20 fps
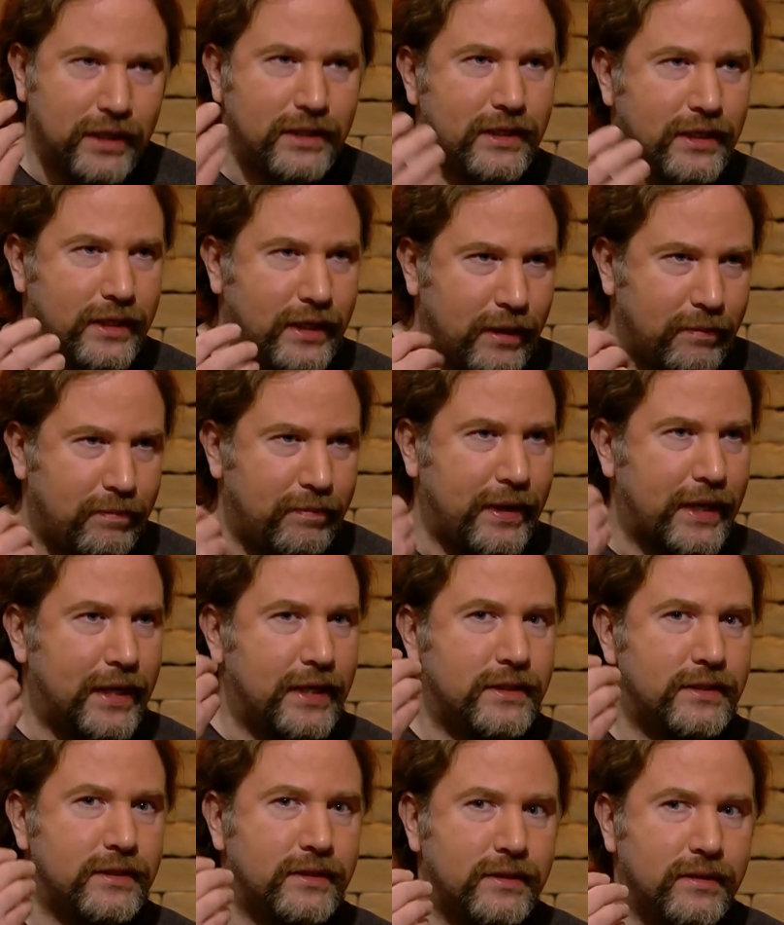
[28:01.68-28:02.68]
to get
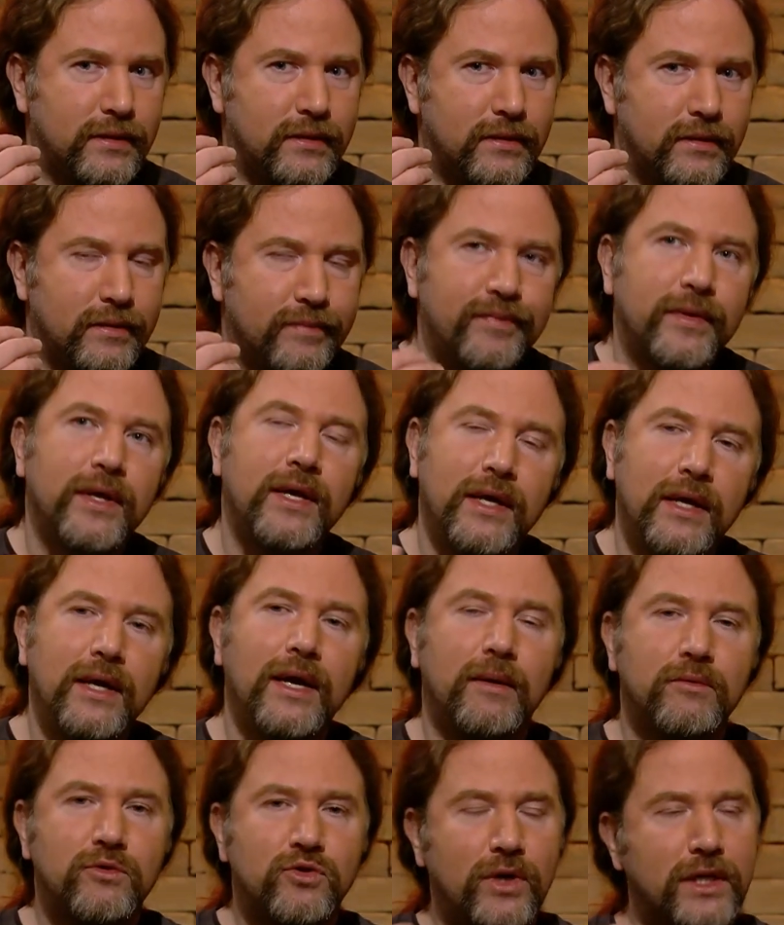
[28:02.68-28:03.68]
past.
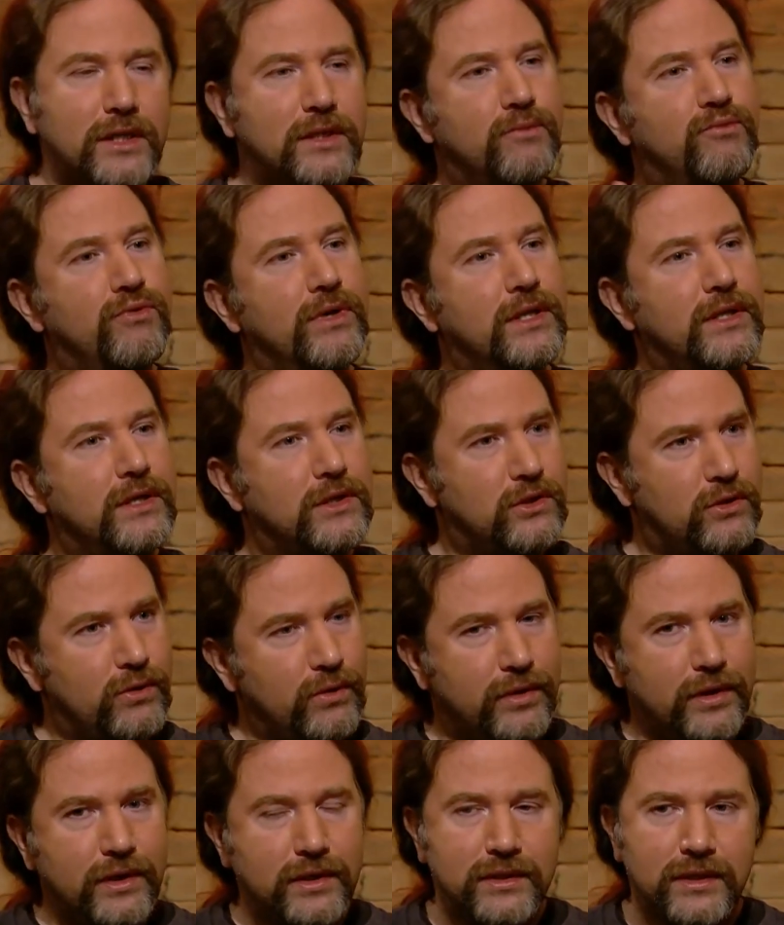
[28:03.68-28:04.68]
I'm trying to bring these two
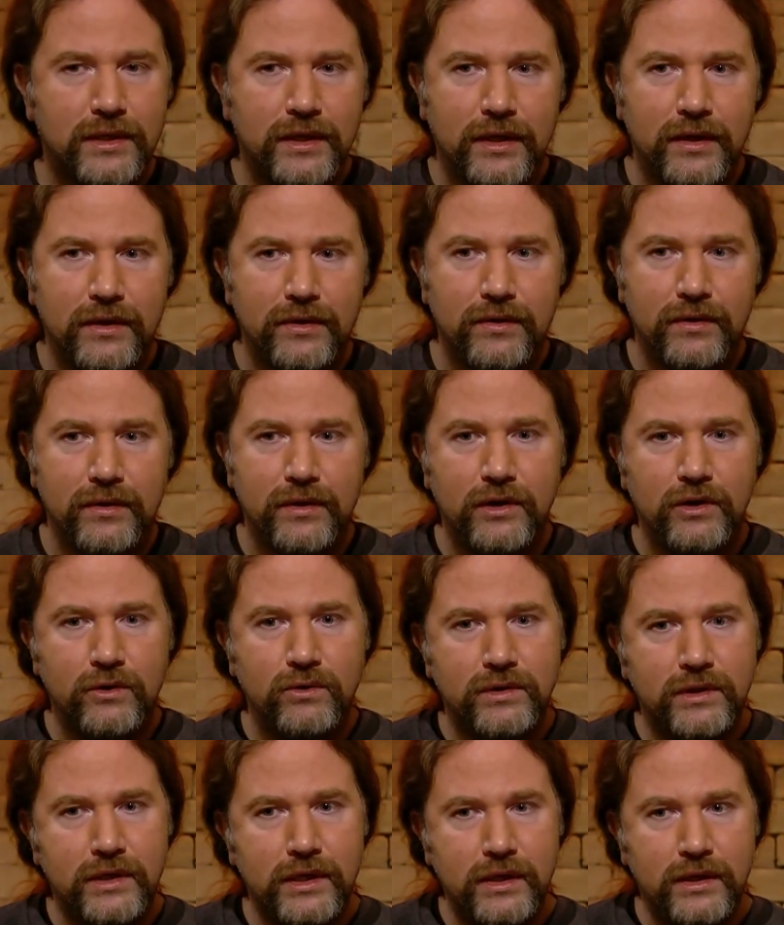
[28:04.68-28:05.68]
things together. You
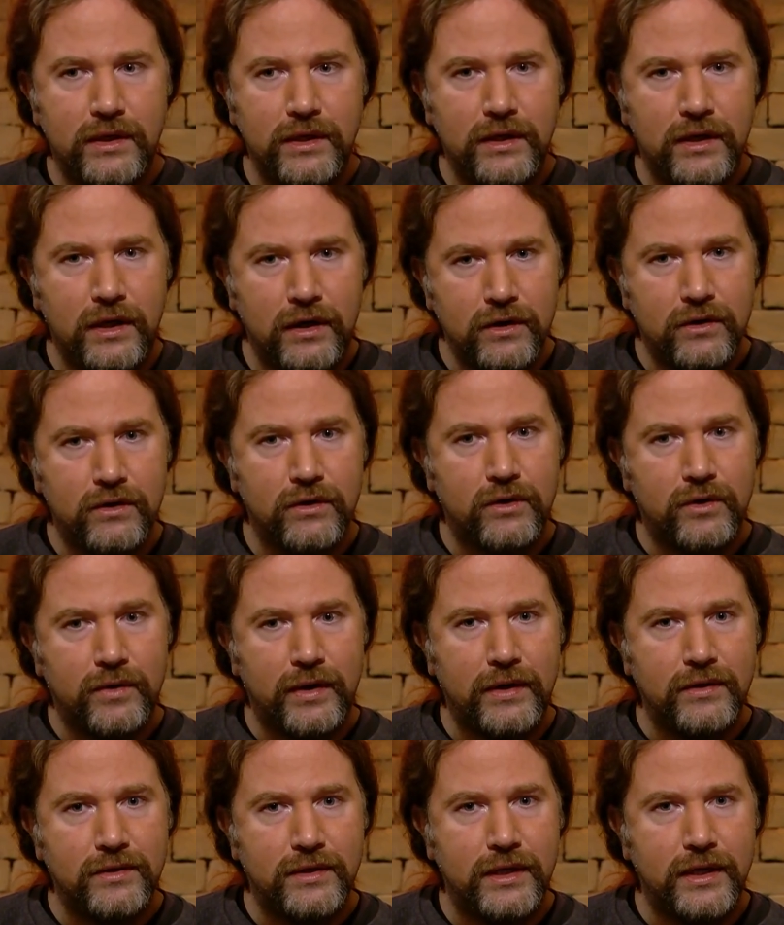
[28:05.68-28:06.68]
see the younger
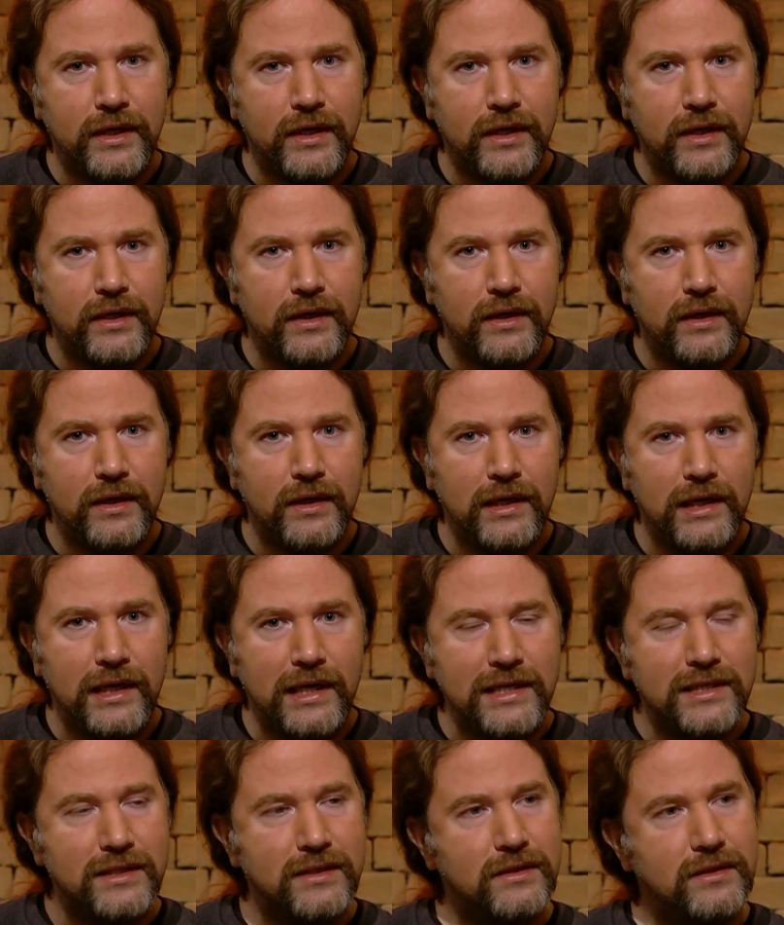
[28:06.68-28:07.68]
crowd today
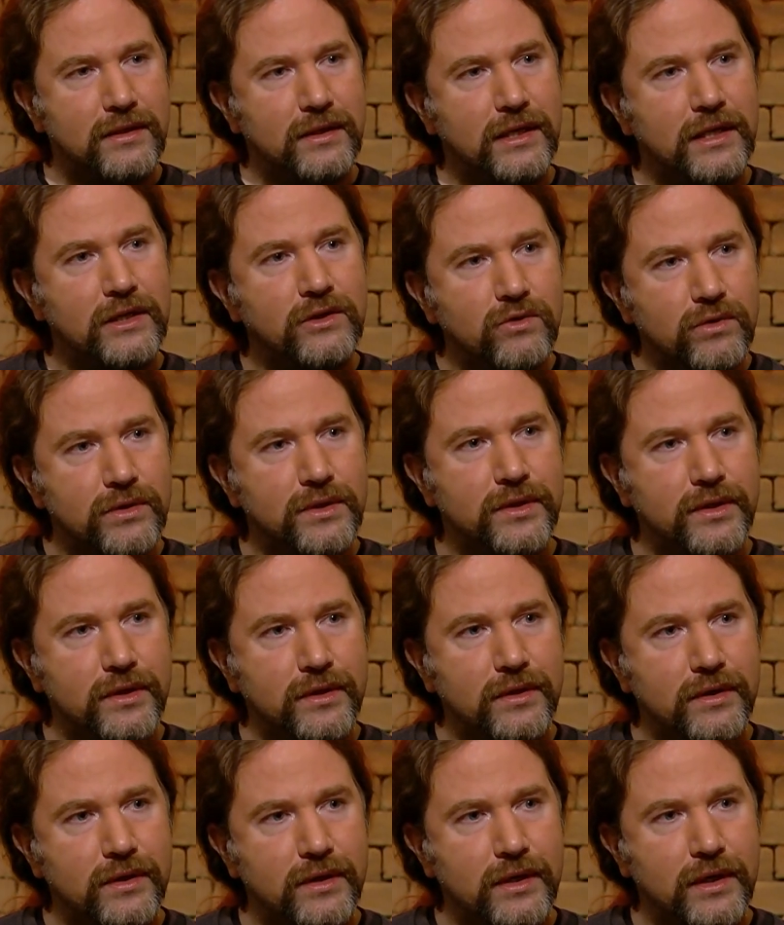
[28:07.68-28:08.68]
less interested
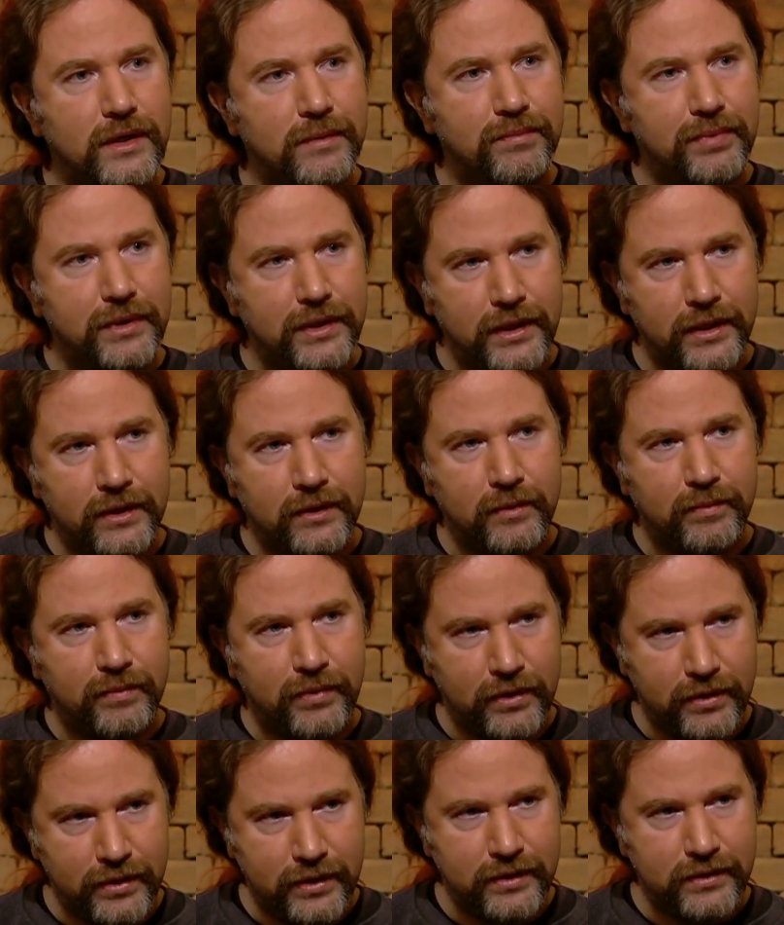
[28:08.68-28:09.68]
in political
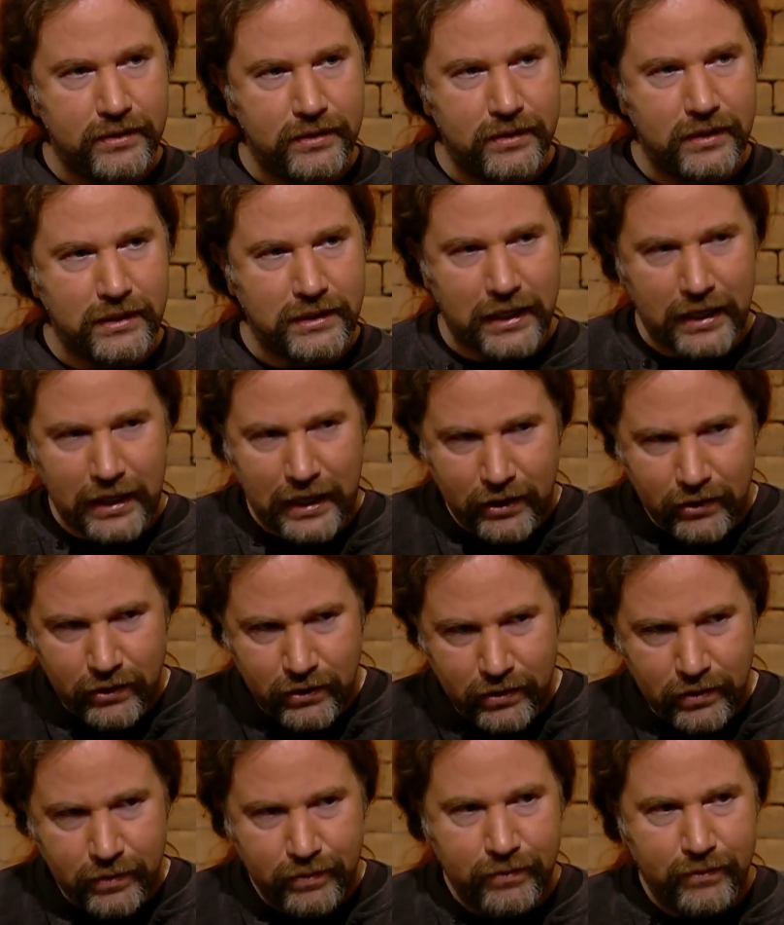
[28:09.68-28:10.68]
parties. Is that how
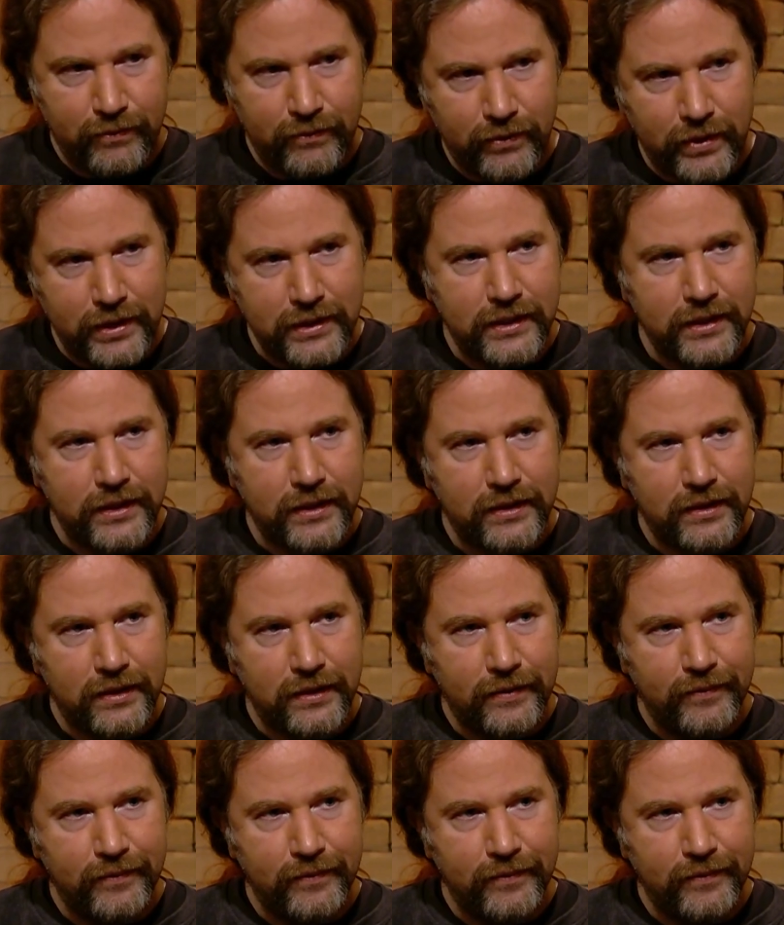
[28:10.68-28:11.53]
you're phrasing it?